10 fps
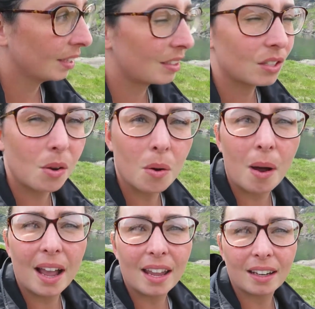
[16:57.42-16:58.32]
It's so
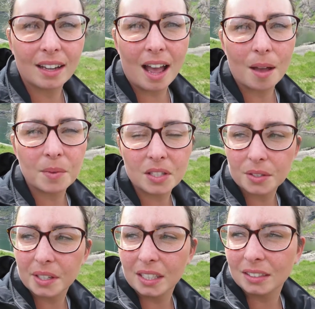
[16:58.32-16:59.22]
quiet and calm and
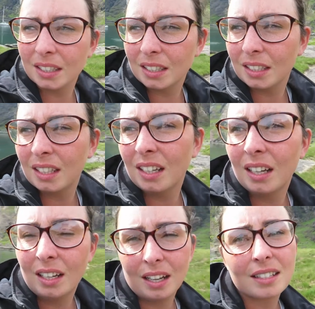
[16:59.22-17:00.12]
serene,
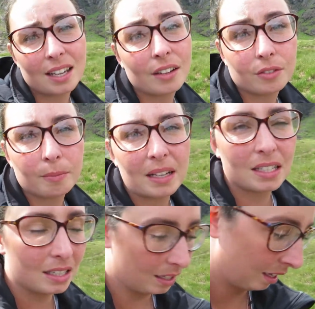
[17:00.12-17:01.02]
aside from my
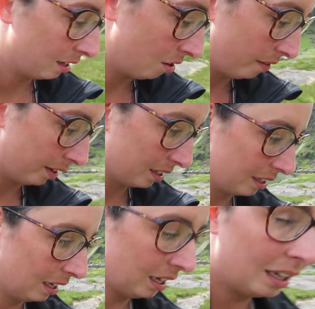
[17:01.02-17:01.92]
sneezing, obviously.